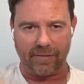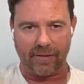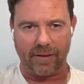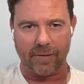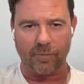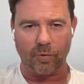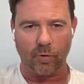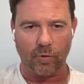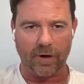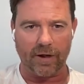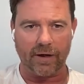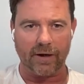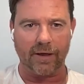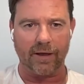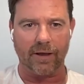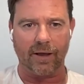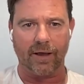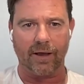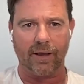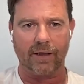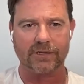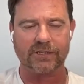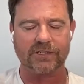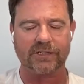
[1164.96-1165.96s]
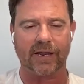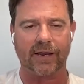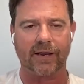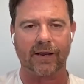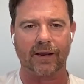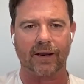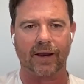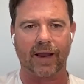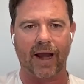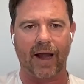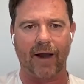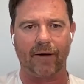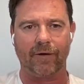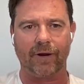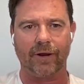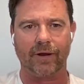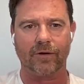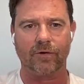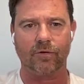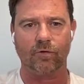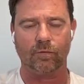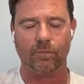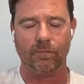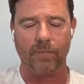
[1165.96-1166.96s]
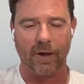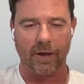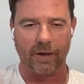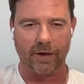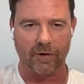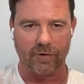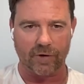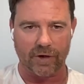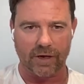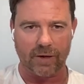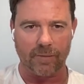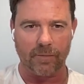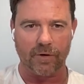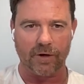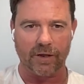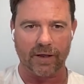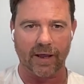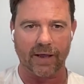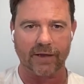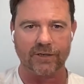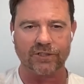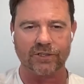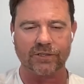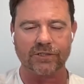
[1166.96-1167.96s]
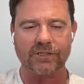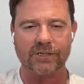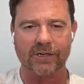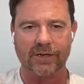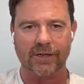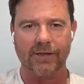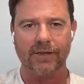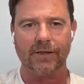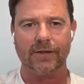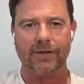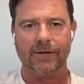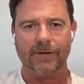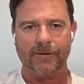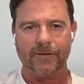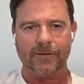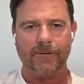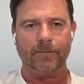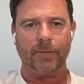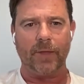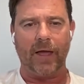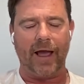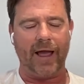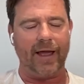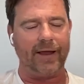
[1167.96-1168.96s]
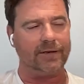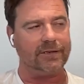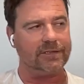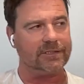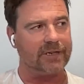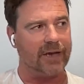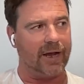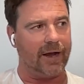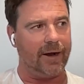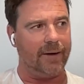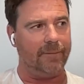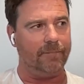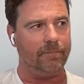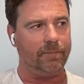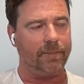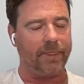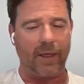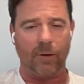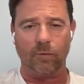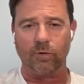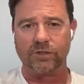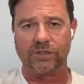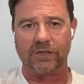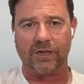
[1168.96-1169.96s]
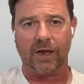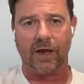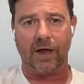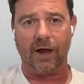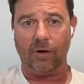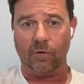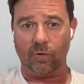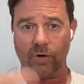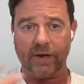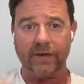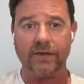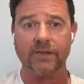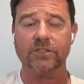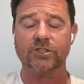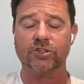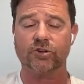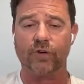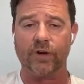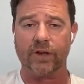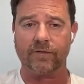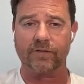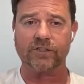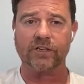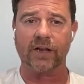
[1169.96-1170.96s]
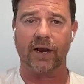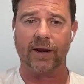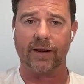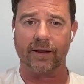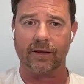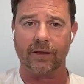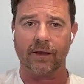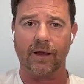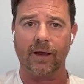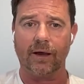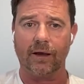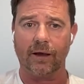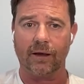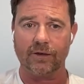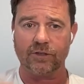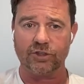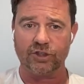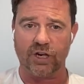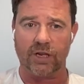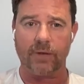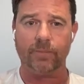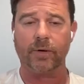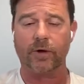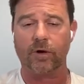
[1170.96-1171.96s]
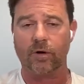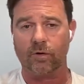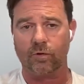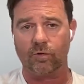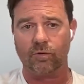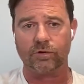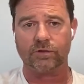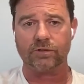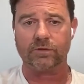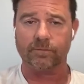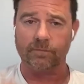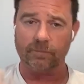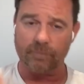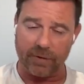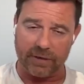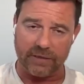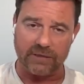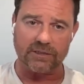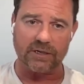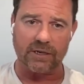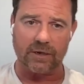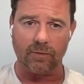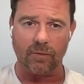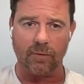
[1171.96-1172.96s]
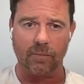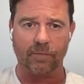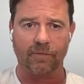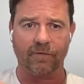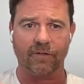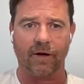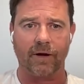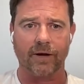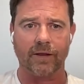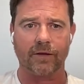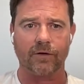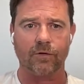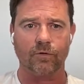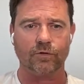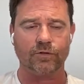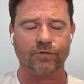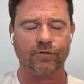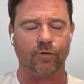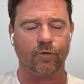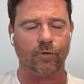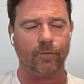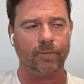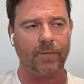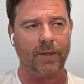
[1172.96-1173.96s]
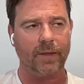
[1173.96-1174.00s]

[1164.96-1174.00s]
they brought in a, a second carrier called Mercury Communications, and um, there was a whole industry of selling uh, cheaper calls than BT were providing calls for.